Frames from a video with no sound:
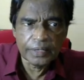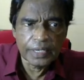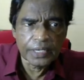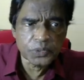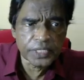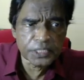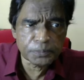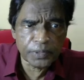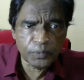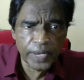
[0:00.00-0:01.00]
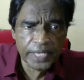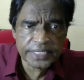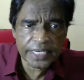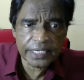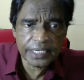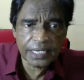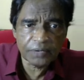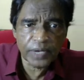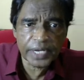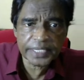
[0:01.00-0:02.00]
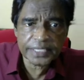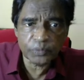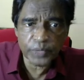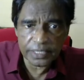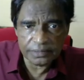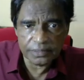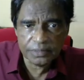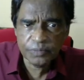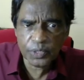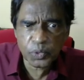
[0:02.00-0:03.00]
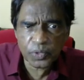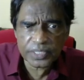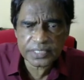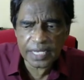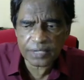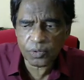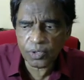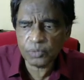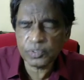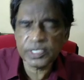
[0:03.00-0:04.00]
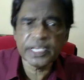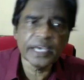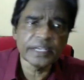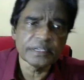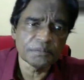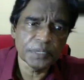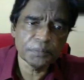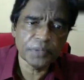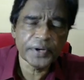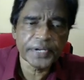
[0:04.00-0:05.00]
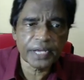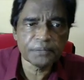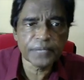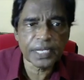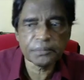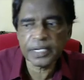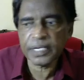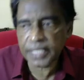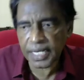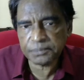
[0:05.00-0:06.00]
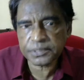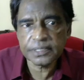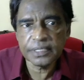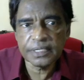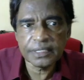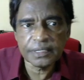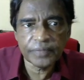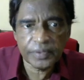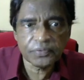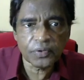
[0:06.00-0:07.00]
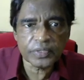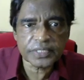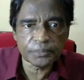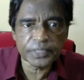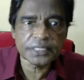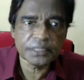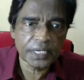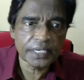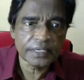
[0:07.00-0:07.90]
So this prevents reinventing the wheel. Don't start all over again. People have done many, many times. We follow something similar.